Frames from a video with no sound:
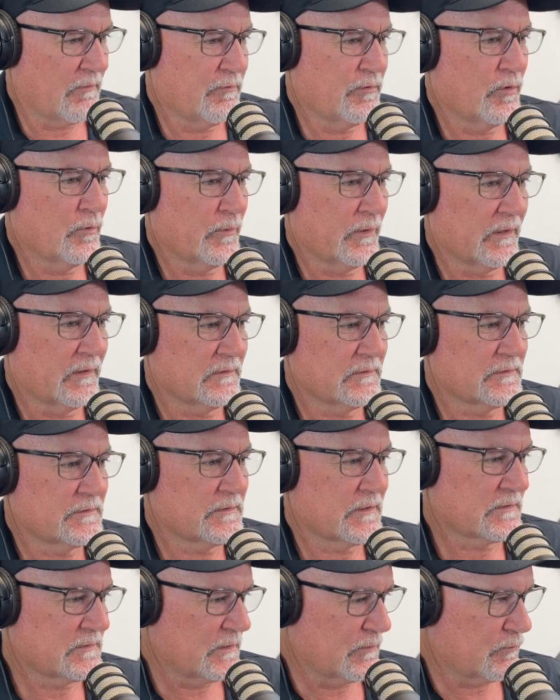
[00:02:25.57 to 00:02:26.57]
filming at
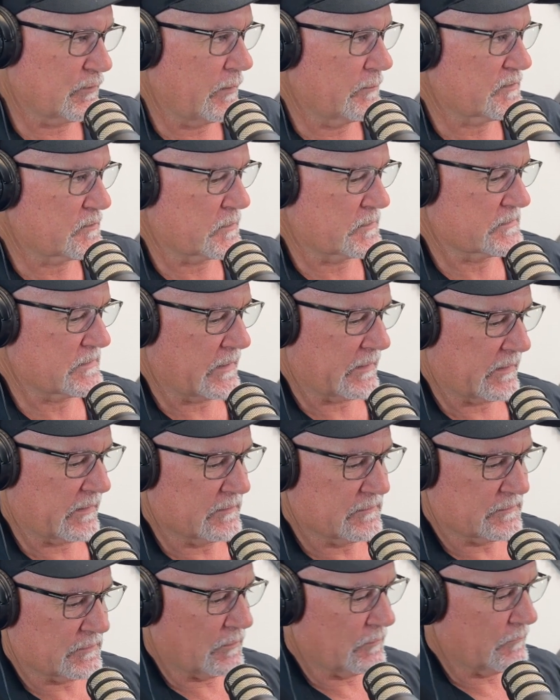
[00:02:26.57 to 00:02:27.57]
60 frames per second. So